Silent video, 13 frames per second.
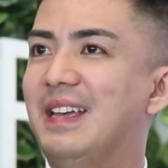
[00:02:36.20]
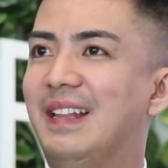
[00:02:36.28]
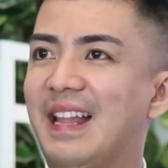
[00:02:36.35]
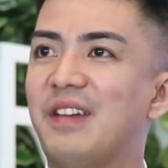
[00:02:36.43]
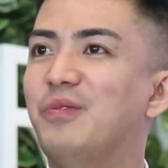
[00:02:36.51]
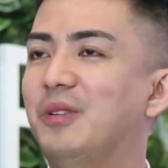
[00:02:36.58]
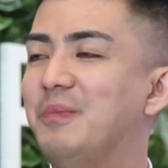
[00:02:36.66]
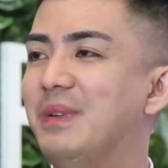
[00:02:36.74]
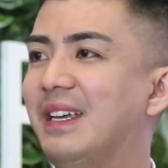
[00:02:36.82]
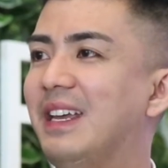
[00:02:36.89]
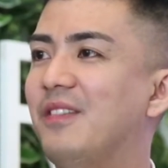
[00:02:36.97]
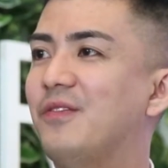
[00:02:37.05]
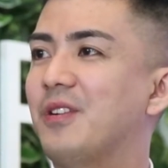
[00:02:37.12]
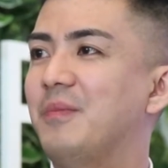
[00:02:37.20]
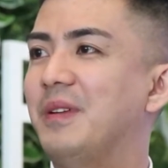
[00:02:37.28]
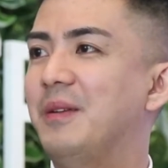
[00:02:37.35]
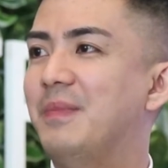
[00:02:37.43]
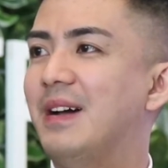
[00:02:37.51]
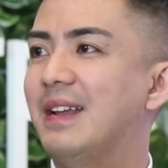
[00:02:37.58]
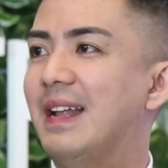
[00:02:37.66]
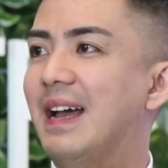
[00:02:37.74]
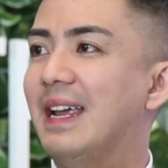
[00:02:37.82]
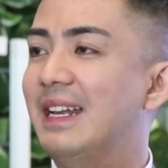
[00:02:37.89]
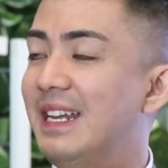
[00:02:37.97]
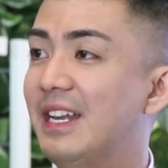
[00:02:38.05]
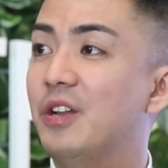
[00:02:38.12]
life will begin for me, but I
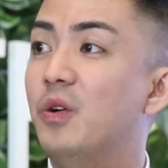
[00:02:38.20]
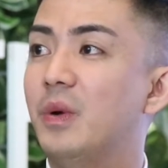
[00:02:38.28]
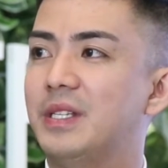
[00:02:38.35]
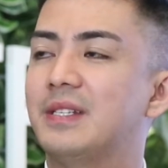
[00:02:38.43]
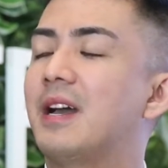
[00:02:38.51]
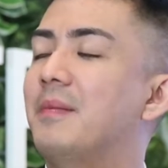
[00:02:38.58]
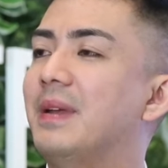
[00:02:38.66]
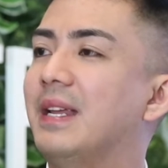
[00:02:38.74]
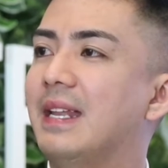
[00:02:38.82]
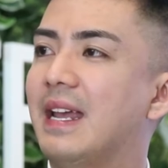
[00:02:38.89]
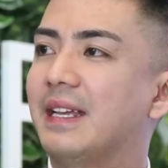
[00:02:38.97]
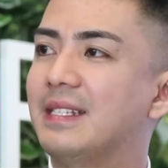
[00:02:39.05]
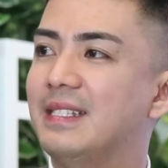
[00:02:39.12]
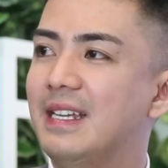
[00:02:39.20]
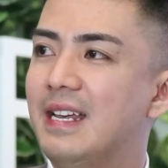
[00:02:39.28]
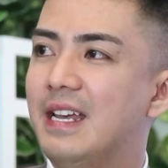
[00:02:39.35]
didn't know what's coming next.